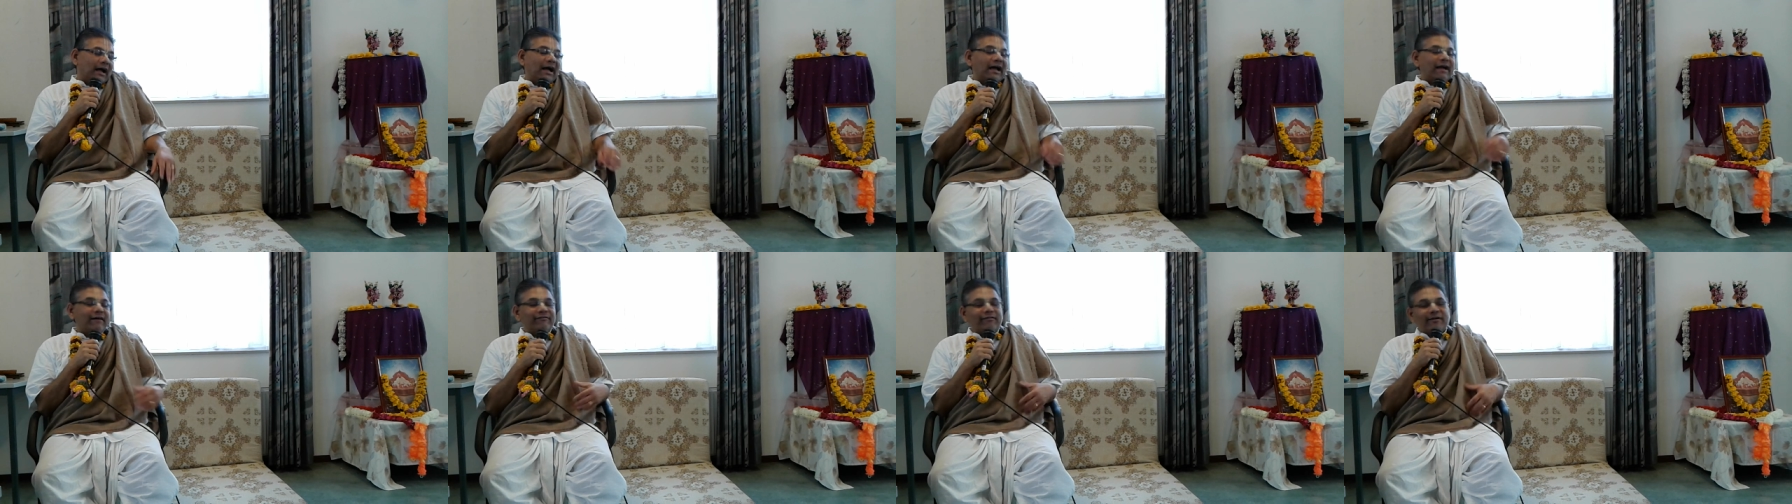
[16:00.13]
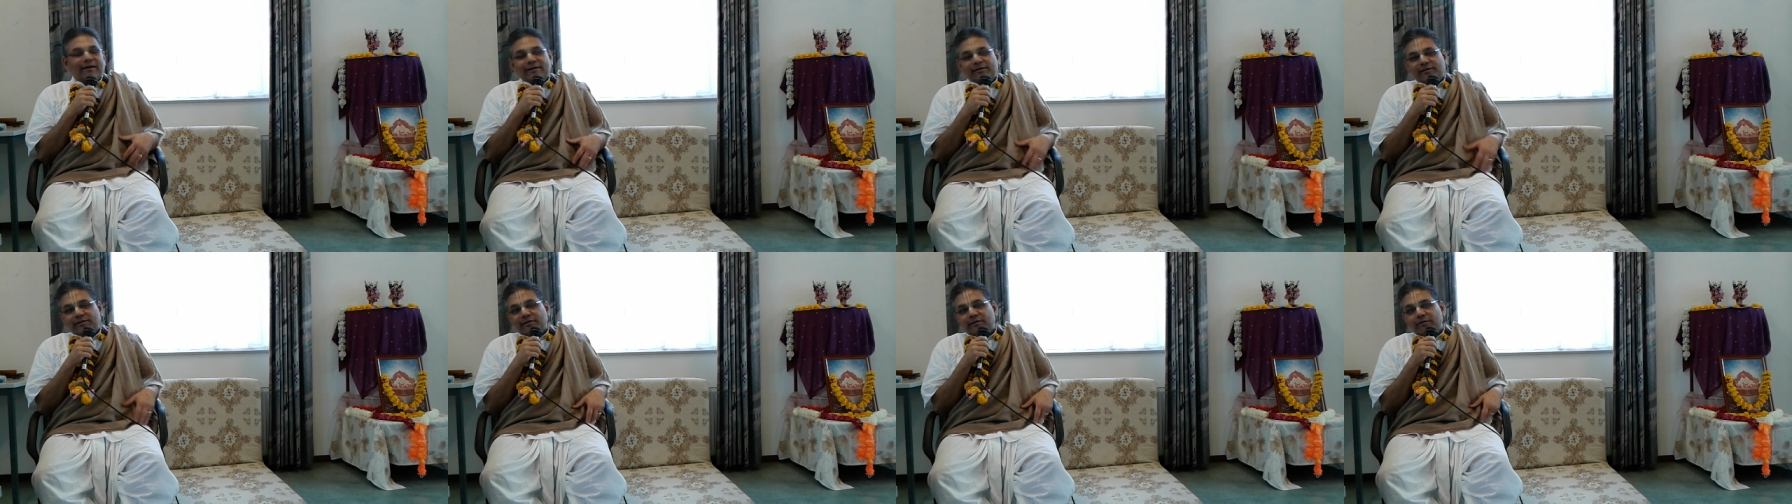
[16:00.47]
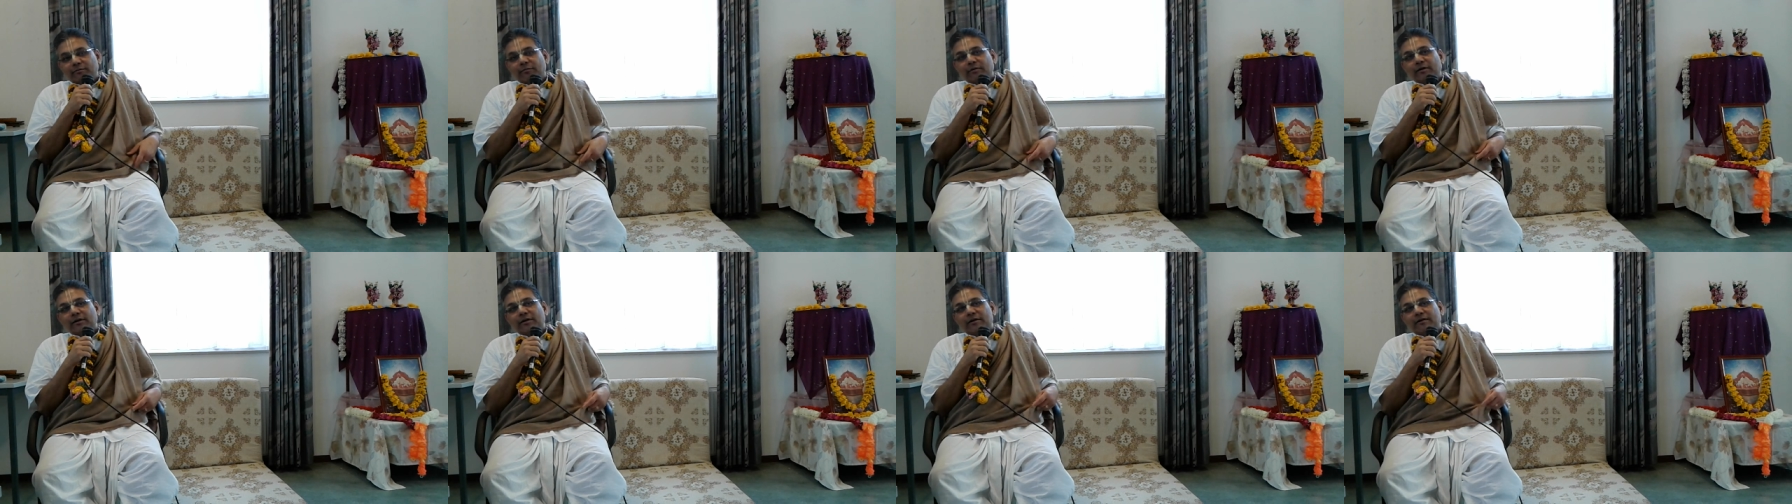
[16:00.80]
haphazard
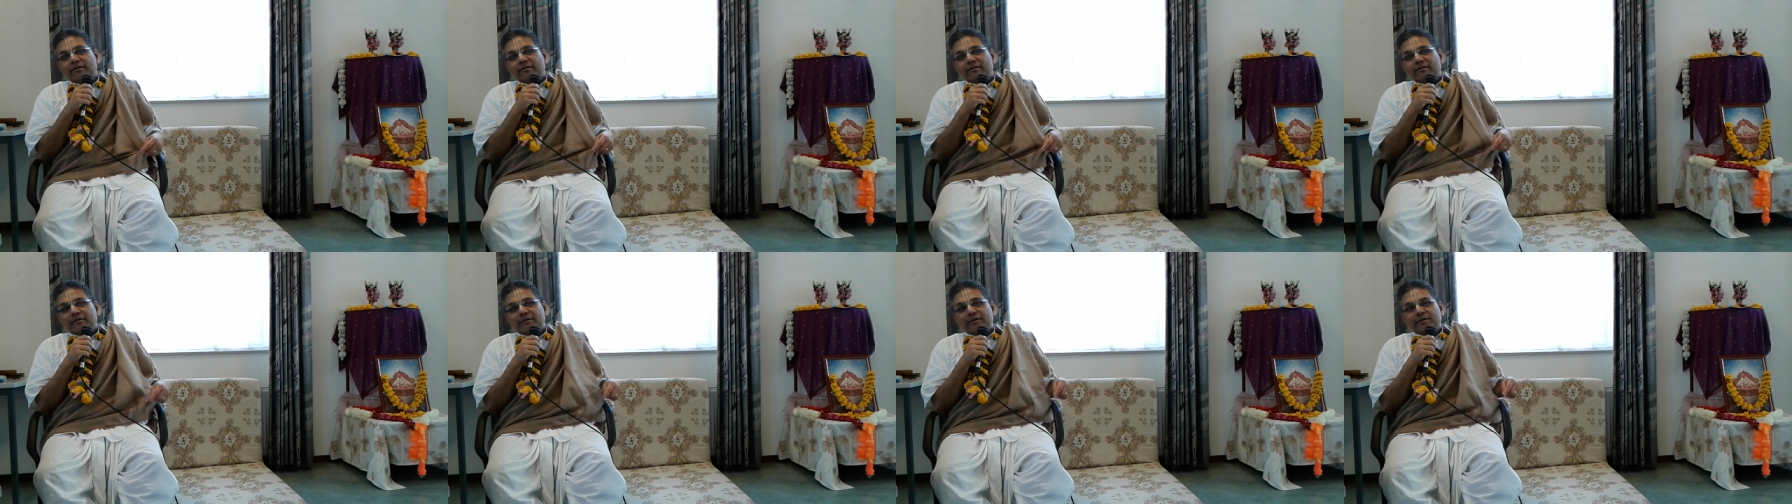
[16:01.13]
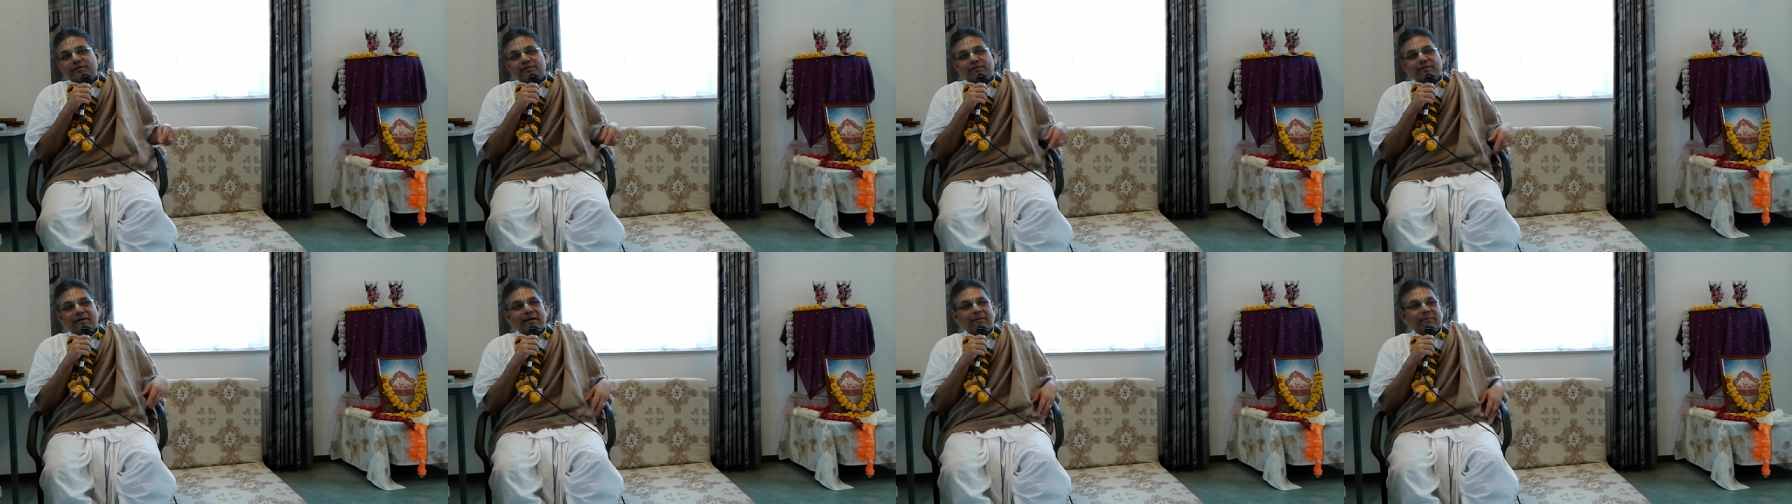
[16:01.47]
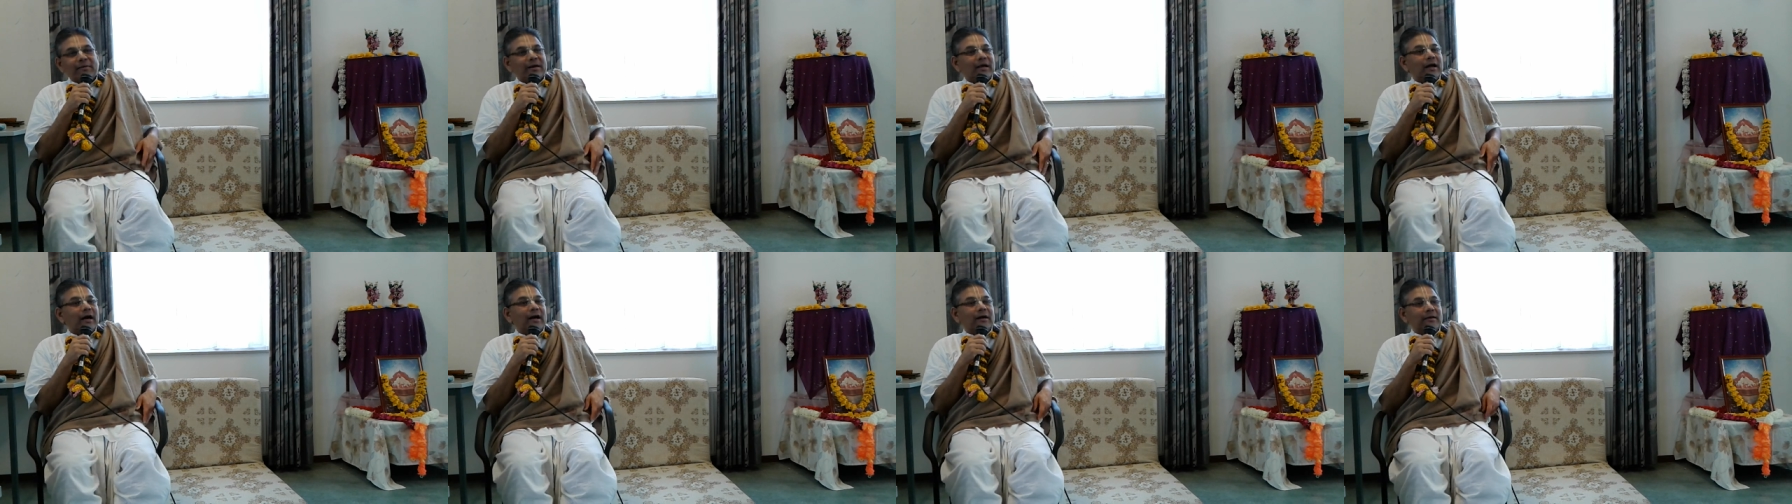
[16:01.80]
word
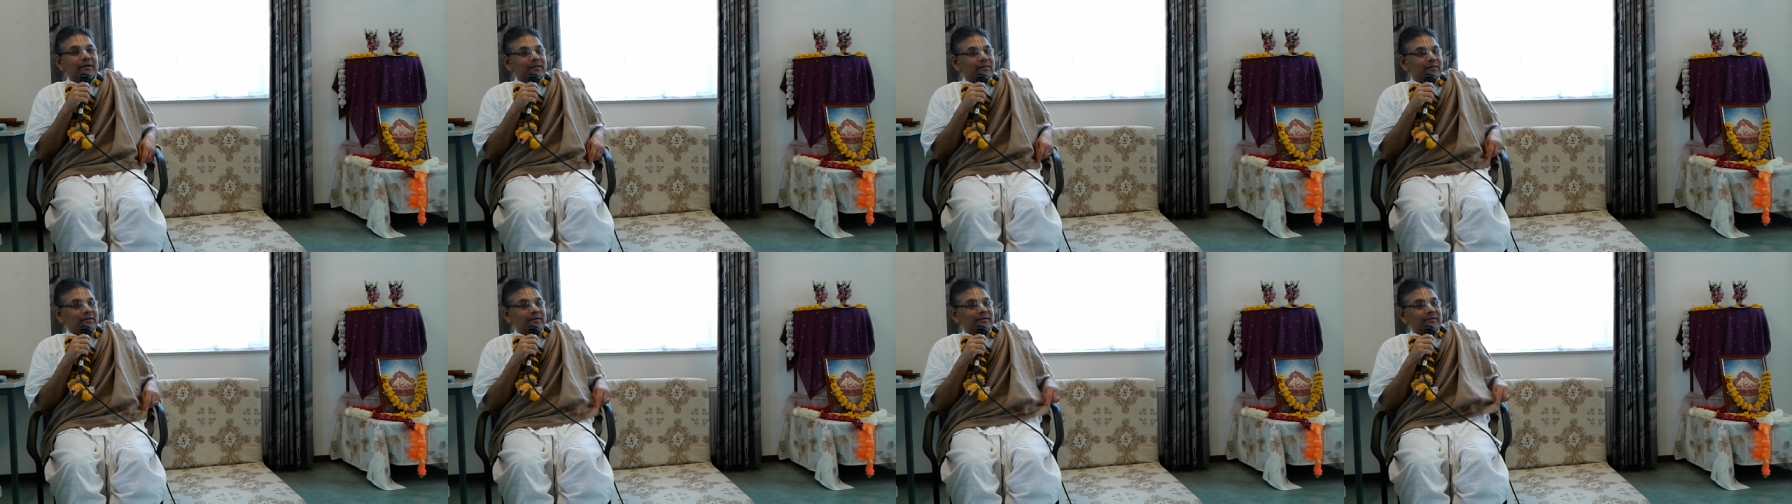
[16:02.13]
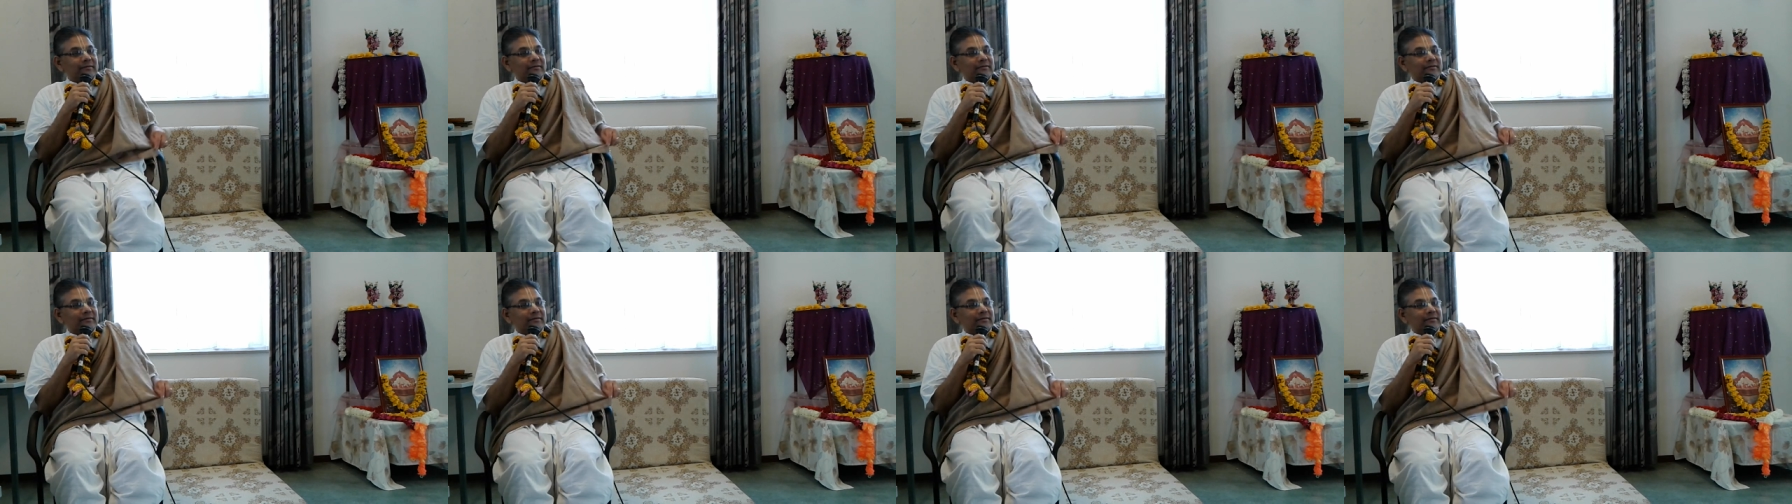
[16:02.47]
describing Ananda.